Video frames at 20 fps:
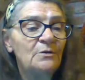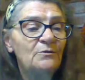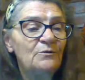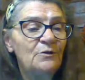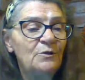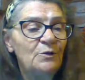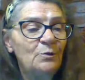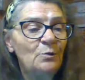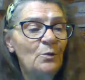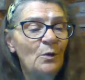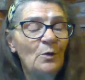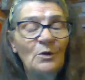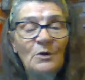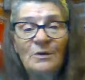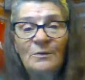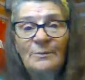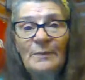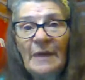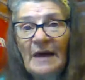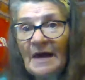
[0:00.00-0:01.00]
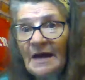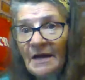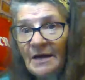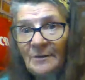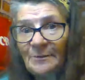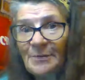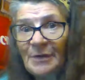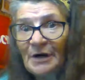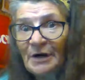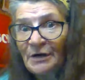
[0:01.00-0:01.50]
If you want to pack
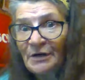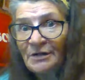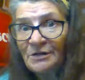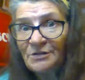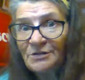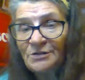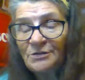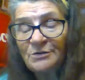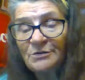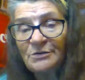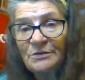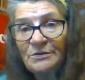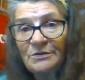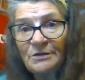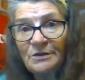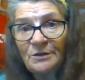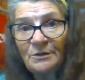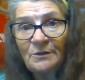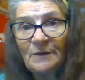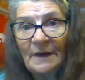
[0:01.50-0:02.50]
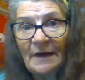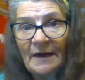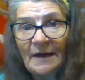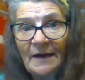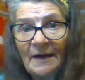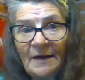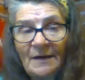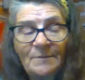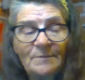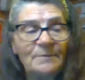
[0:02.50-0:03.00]
a punch, you can do
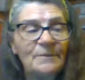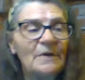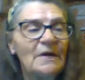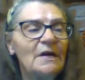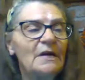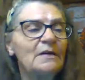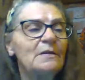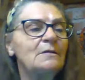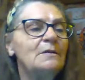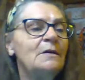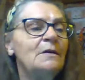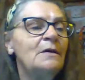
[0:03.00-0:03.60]
that, but